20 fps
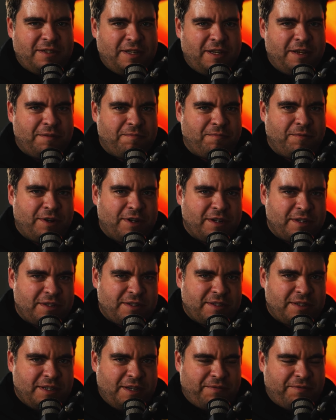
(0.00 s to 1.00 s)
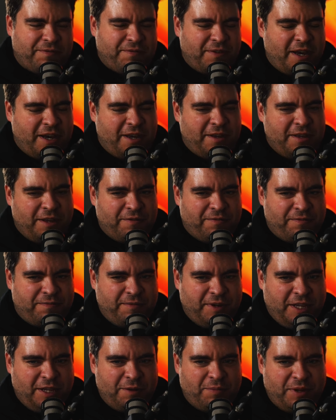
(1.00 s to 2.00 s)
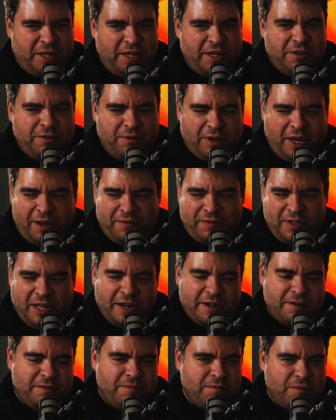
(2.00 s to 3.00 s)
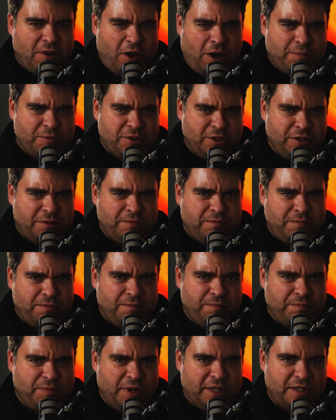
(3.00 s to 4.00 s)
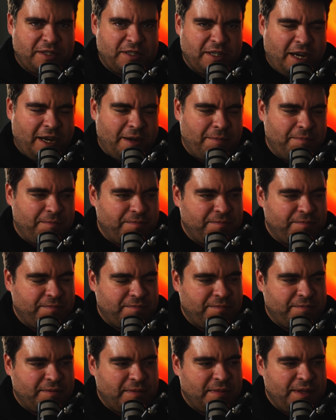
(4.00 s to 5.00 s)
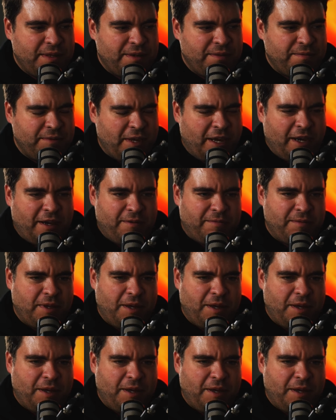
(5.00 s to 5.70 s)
It works if need be, you have that option, but there